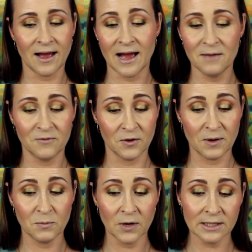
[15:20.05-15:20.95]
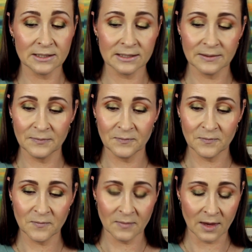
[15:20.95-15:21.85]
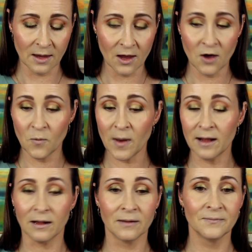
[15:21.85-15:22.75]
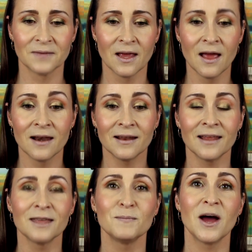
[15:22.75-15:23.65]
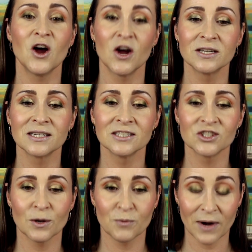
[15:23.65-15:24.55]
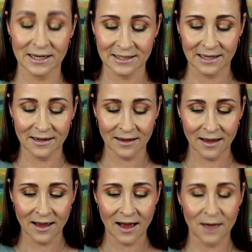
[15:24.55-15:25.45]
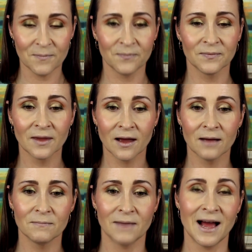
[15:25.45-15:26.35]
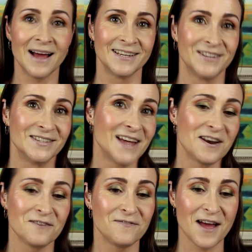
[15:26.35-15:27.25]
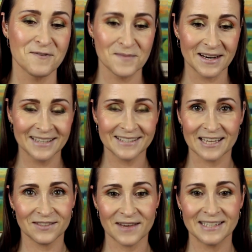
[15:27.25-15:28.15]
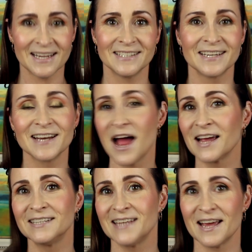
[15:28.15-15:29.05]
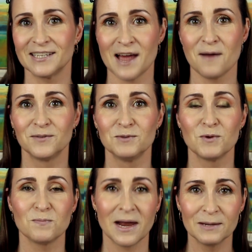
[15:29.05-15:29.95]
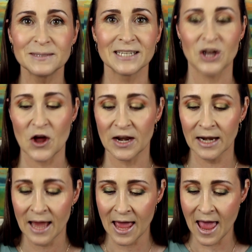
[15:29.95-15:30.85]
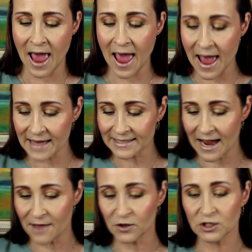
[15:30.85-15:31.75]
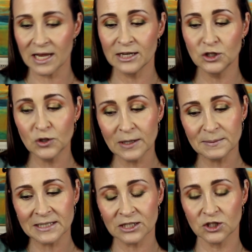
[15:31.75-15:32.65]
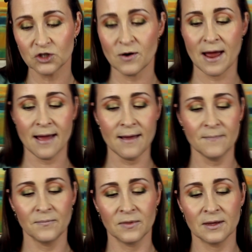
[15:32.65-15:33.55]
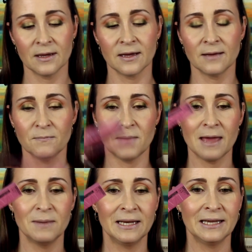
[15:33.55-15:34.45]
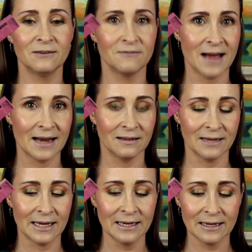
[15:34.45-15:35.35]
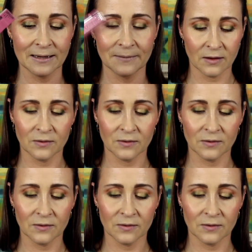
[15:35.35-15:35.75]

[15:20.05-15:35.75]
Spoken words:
very impressed. Well, now that my heart can stop racing, my eyes are done in 5 minutes. That's fantastic. Now I can take time to put my lipstick on. And I've got a new lipstick to try, the Maybelline Vinyl Ink.